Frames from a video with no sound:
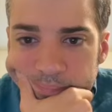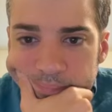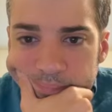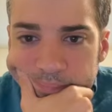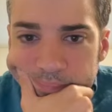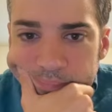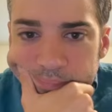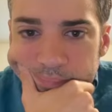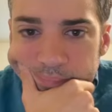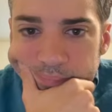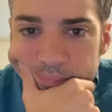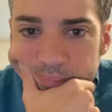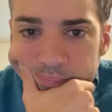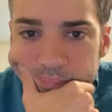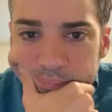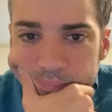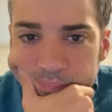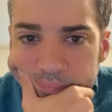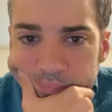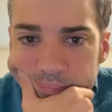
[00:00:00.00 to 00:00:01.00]

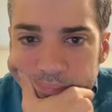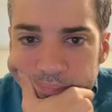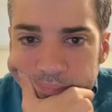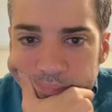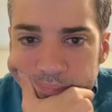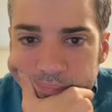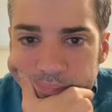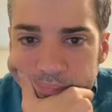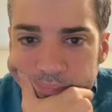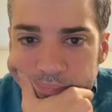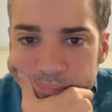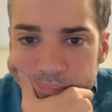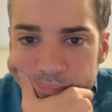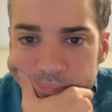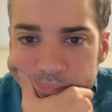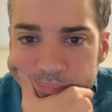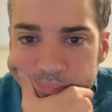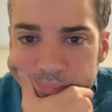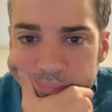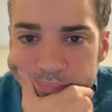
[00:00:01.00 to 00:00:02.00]

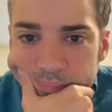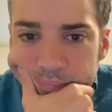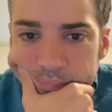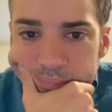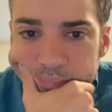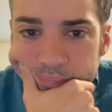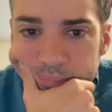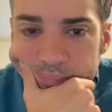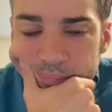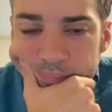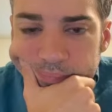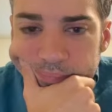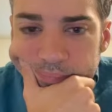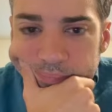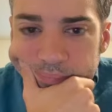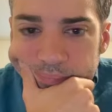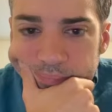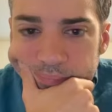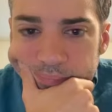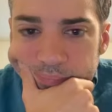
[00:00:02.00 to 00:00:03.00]

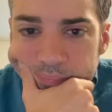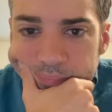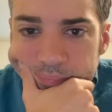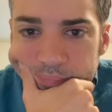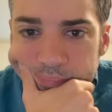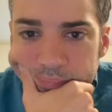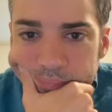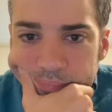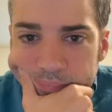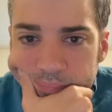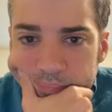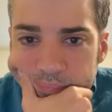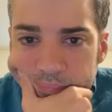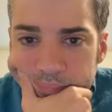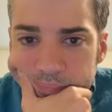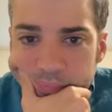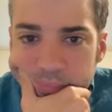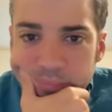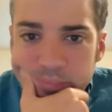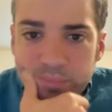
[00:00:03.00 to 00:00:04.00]

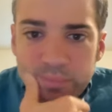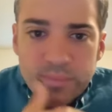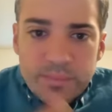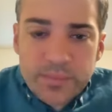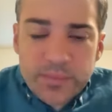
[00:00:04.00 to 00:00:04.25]
Nothing is said.